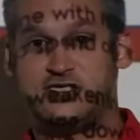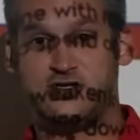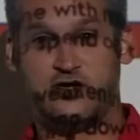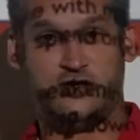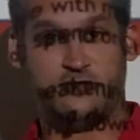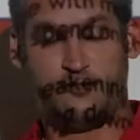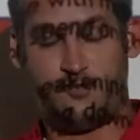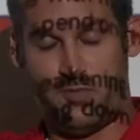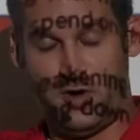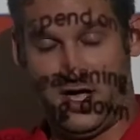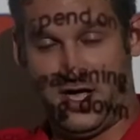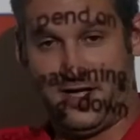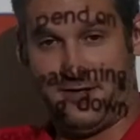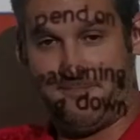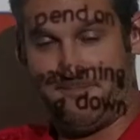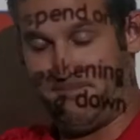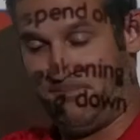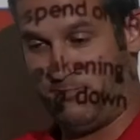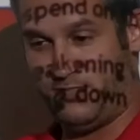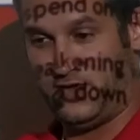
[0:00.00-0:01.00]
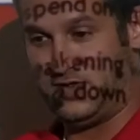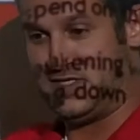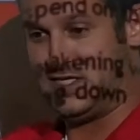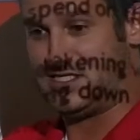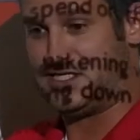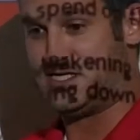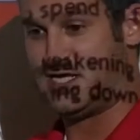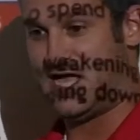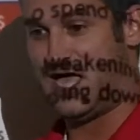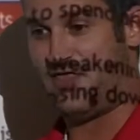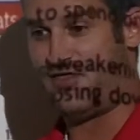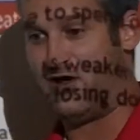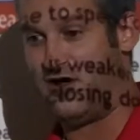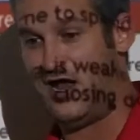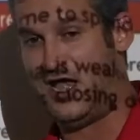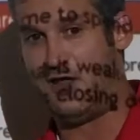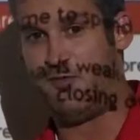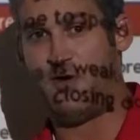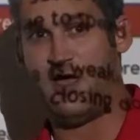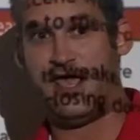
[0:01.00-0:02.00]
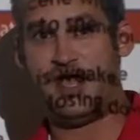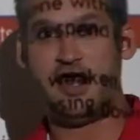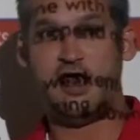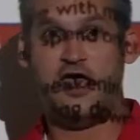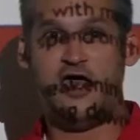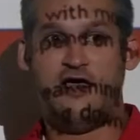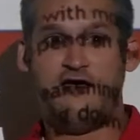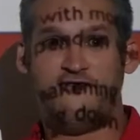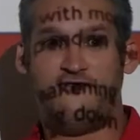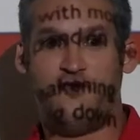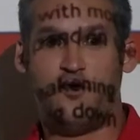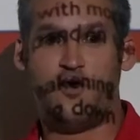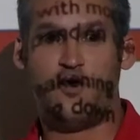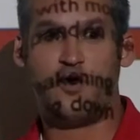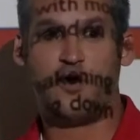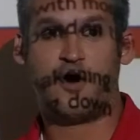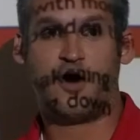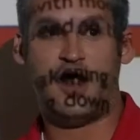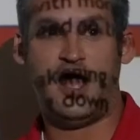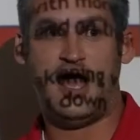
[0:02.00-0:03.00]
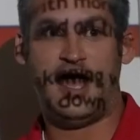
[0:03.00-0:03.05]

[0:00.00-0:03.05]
or put this together anyway, for